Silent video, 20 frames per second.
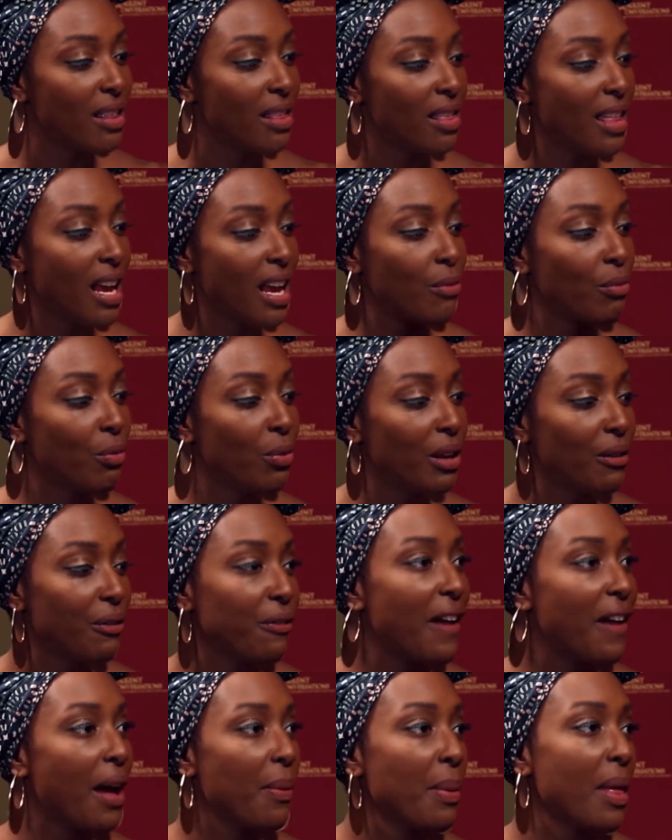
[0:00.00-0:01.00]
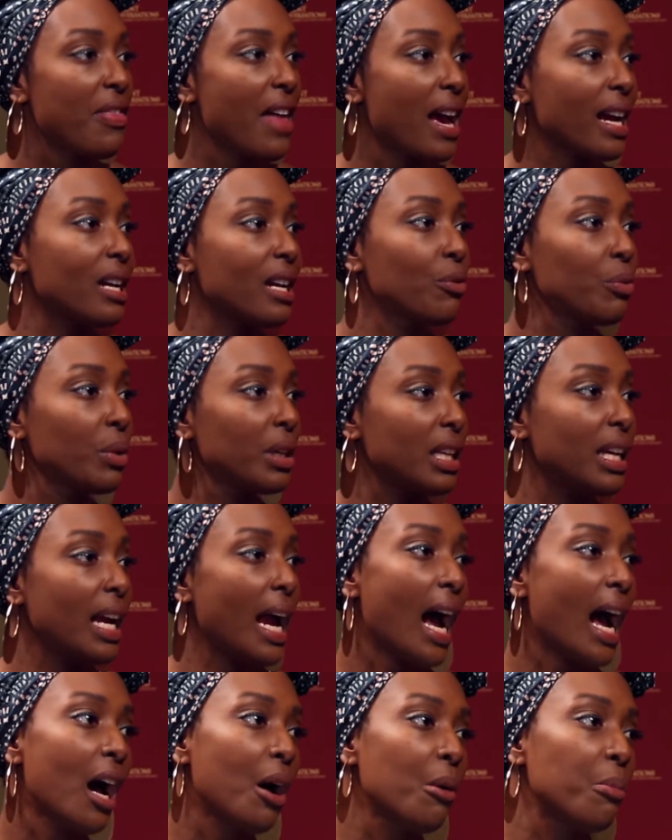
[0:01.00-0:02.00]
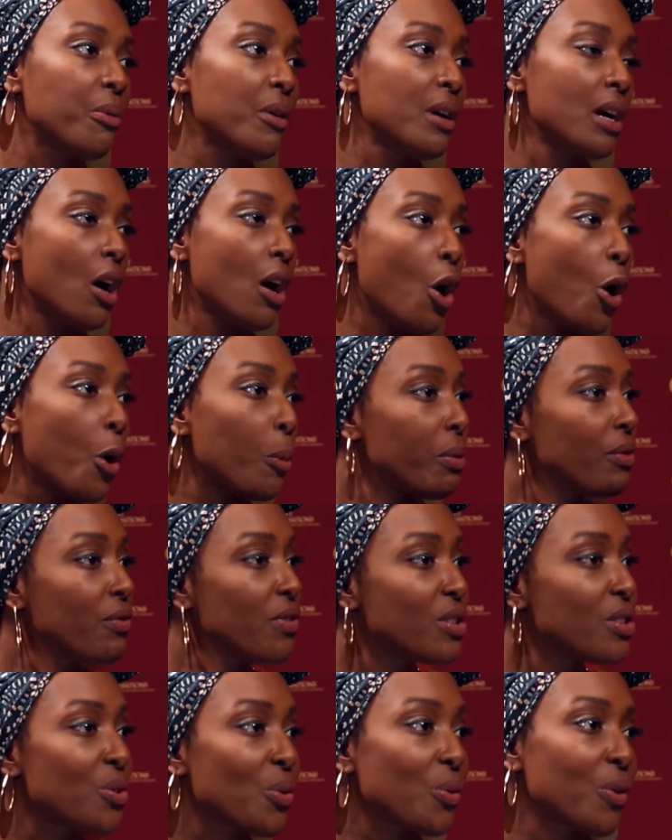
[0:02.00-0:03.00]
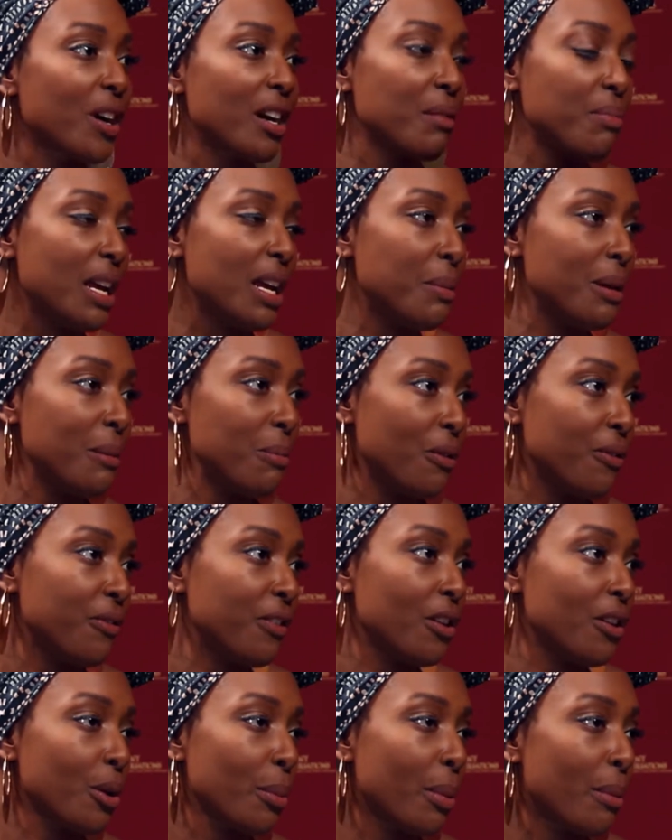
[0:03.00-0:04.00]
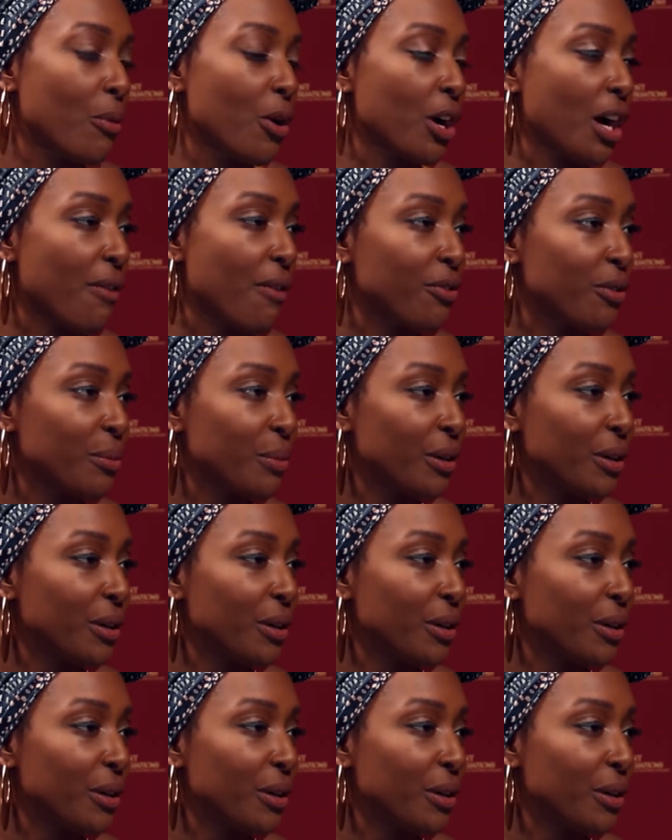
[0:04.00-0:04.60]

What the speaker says: then we've found that can really help open the door and make people feel a little bit more comfortable.